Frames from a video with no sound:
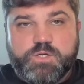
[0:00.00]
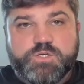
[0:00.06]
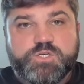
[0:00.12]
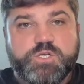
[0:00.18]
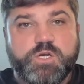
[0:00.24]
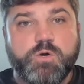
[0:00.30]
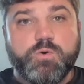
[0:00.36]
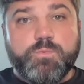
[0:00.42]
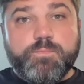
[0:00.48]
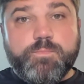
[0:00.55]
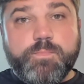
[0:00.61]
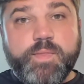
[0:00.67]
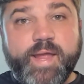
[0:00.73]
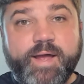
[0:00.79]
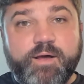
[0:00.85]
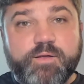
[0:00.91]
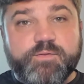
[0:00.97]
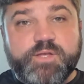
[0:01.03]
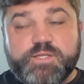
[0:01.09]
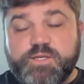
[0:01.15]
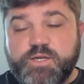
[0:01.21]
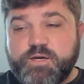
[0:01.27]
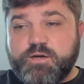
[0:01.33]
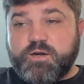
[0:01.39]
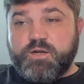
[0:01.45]
So now that
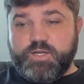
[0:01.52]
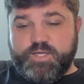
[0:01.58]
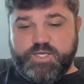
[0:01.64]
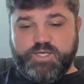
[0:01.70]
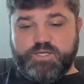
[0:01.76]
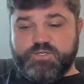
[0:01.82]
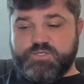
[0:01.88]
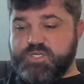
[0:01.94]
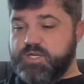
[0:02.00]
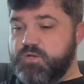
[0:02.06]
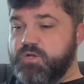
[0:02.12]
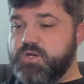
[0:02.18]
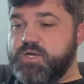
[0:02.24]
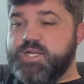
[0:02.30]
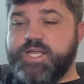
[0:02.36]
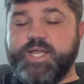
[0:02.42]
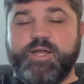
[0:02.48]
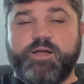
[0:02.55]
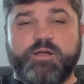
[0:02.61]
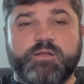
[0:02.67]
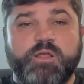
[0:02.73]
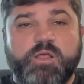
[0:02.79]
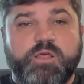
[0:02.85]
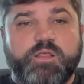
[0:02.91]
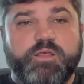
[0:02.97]
they're cleansed, they look
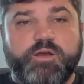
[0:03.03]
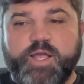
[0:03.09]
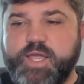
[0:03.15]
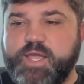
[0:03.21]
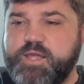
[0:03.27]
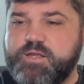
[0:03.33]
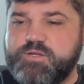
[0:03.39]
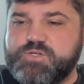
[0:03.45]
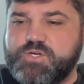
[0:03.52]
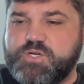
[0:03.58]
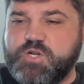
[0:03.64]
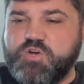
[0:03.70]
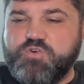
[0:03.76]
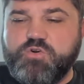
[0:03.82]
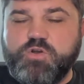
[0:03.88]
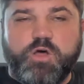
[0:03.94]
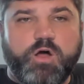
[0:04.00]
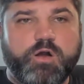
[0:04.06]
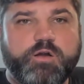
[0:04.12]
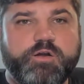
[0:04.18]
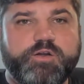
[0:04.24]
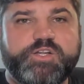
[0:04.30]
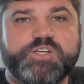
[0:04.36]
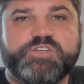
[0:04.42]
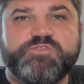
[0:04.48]
down, their hands are no
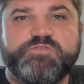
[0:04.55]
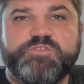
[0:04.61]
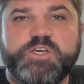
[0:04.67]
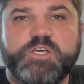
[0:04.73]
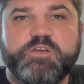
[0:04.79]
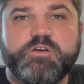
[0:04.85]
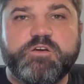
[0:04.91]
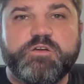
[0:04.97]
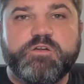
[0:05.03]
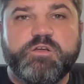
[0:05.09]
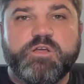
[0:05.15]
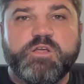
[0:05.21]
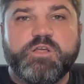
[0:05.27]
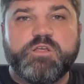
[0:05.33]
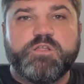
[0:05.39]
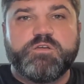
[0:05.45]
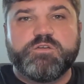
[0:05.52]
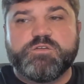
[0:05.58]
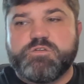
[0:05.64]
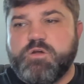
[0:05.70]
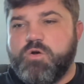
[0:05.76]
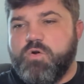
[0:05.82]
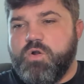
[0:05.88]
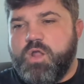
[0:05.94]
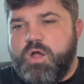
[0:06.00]
longer disfigured. There's
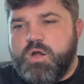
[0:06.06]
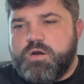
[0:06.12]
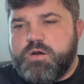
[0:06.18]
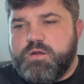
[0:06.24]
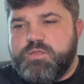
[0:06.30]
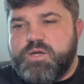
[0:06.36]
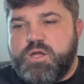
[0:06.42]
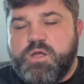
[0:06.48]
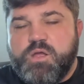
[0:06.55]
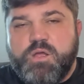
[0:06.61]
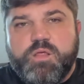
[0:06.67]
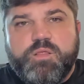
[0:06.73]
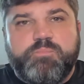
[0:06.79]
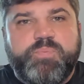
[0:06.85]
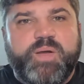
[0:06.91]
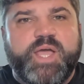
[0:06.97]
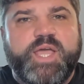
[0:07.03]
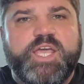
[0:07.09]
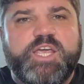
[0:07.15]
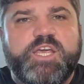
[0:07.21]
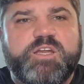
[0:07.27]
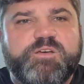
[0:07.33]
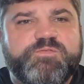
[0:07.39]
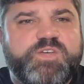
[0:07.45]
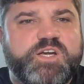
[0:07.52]
no longer the
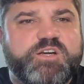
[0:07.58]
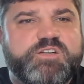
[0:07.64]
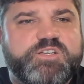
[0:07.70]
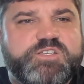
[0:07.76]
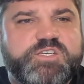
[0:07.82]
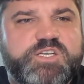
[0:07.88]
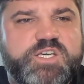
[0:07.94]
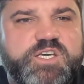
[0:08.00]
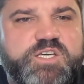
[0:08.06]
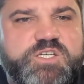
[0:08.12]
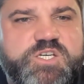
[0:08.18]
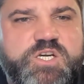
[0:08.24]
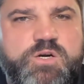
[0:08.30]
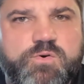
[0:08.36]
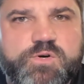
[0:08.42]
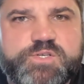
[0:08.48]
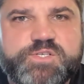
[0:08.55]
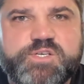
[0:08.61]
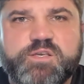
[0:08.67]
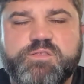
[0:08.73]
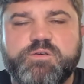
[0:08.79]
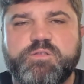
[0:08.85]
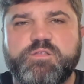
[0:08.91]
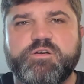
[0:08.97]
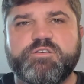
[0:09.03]
pain of their disease coursing
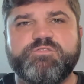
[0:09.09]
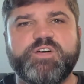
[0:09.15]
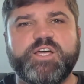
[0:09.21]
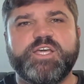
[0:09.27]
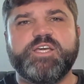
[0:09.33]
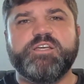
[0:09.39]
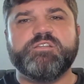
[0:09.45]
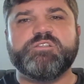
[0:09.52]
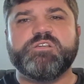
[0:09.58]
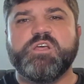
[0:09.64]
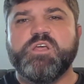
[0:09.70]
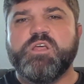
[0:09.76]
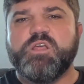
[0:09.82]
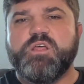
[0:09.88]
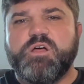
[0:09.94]
through their veins.